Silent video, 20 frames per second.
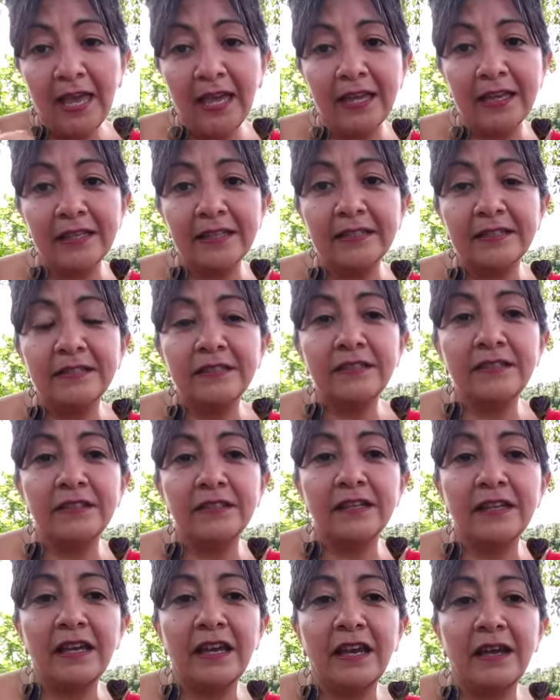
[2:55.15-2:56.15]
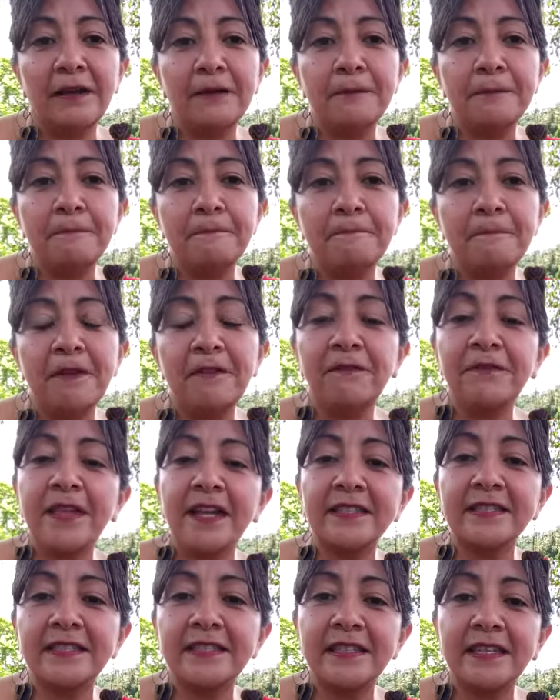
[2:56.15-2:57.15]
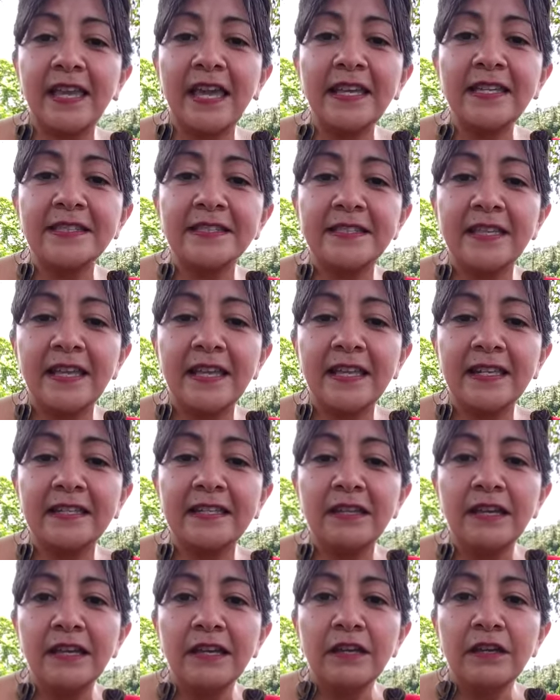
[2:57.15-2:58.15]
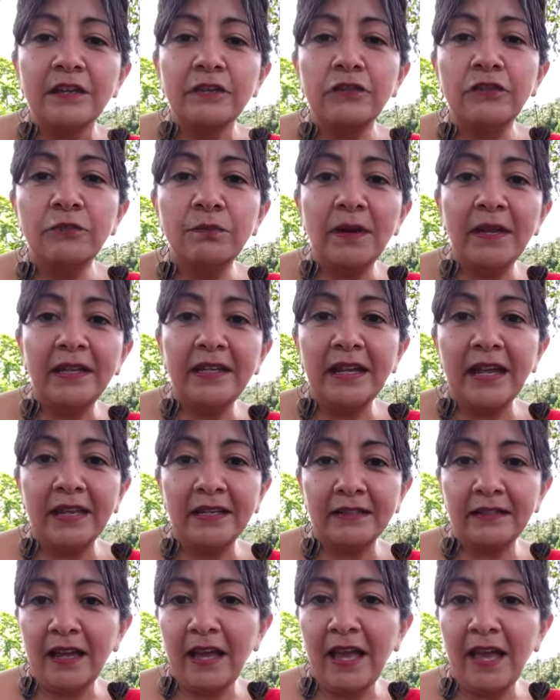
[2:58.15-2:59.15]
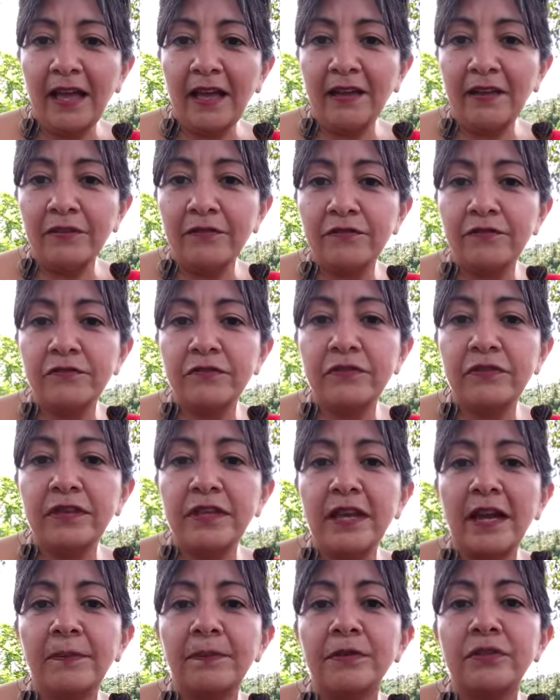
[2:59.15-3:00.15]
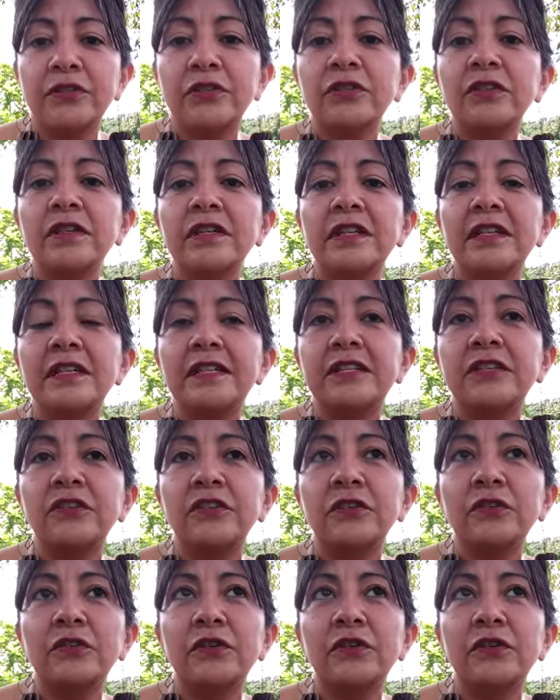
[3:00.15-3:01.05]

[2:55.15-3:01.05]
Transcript: And if that's the case, then you might not have the opportunity to